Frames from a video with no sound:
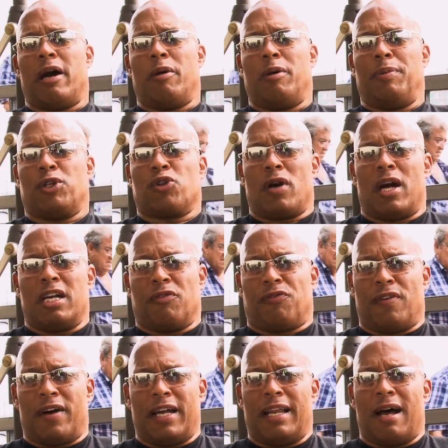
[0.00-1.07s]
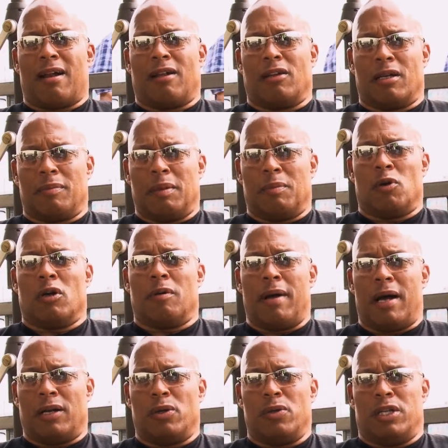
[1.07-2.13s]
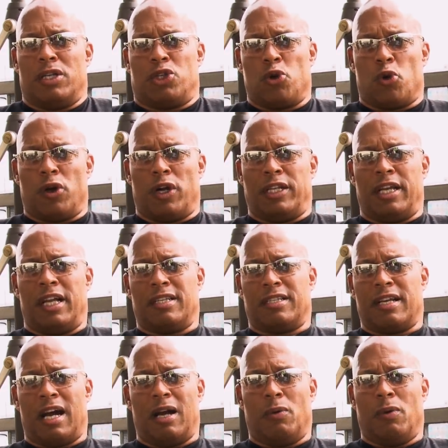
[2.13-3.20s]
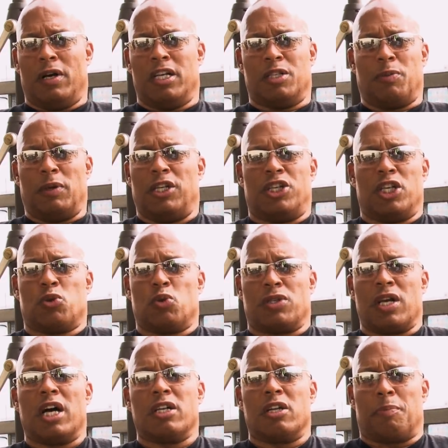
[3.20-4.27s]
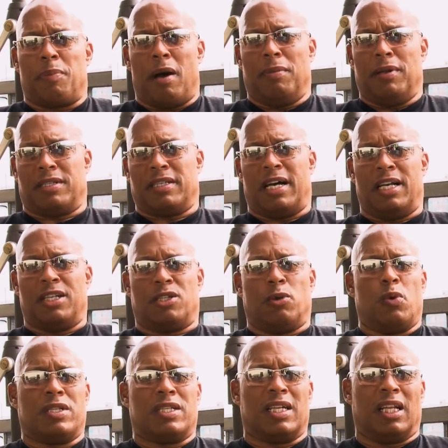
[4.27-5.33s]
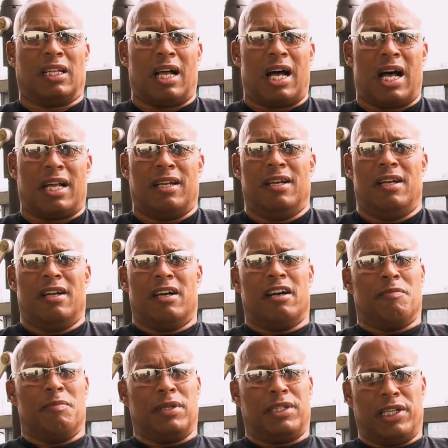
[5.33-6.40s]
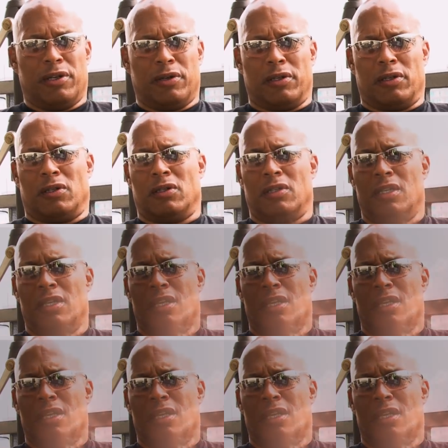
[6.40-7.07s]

I would be trying to find out a little bit more about who this Dorian Yates guy was, but he just was underpublicized. There wasn't a lot of material